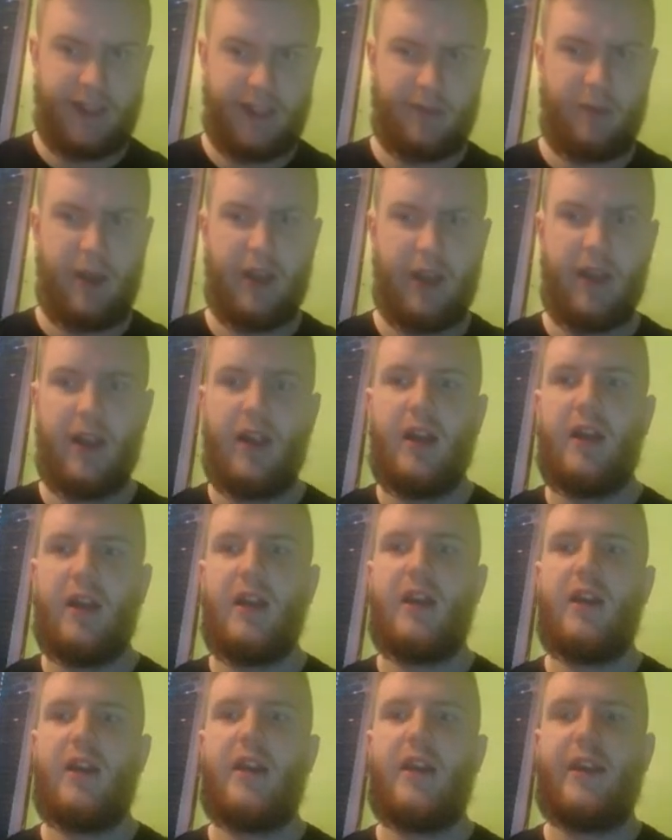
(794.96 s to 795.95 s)
pick
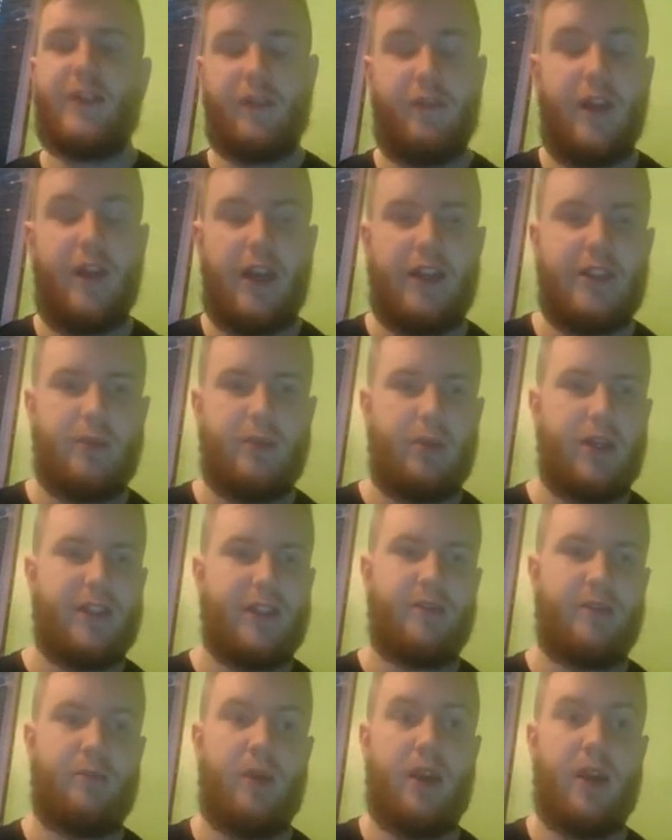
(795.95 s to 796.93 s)
is a very
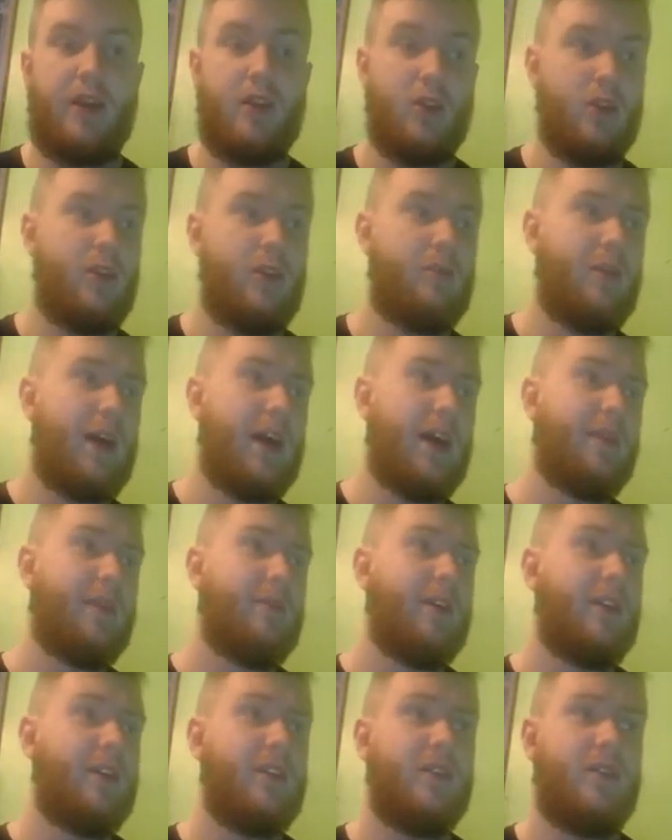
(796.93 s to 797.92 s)
surprising pick. Looking back, I'm
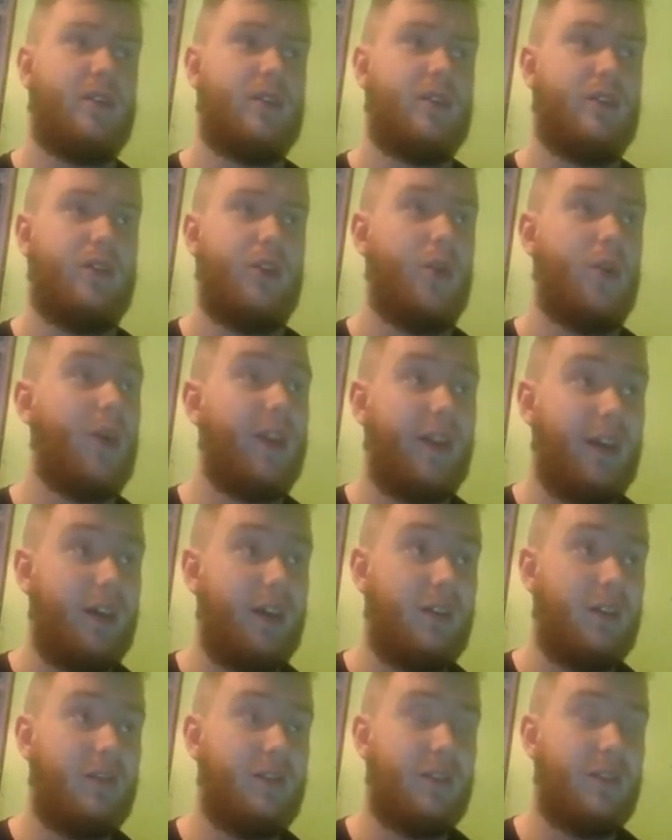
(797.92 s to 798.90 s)
like, you idiot,
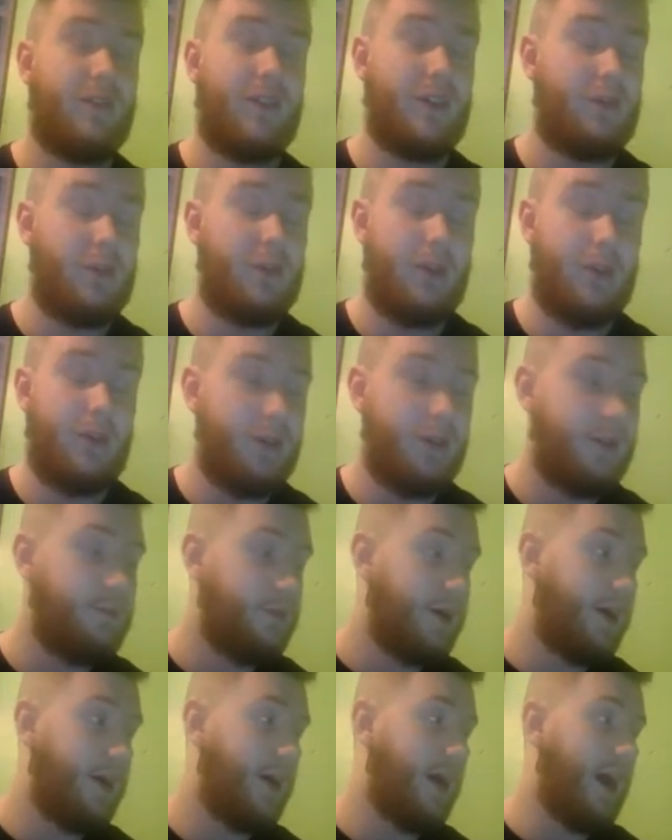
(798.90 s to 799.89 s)
what the fuck were you doing?
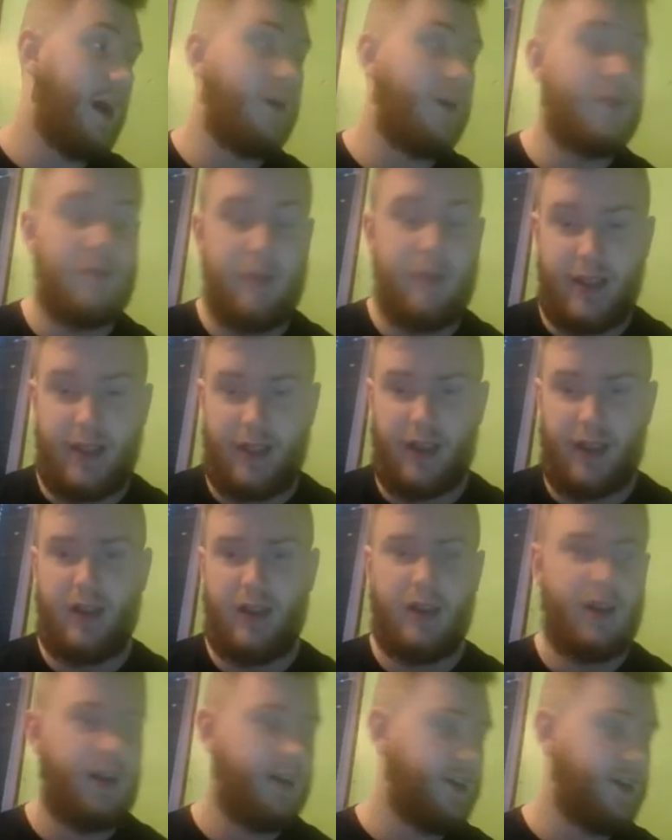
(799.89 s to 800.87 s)
But I was busy, and it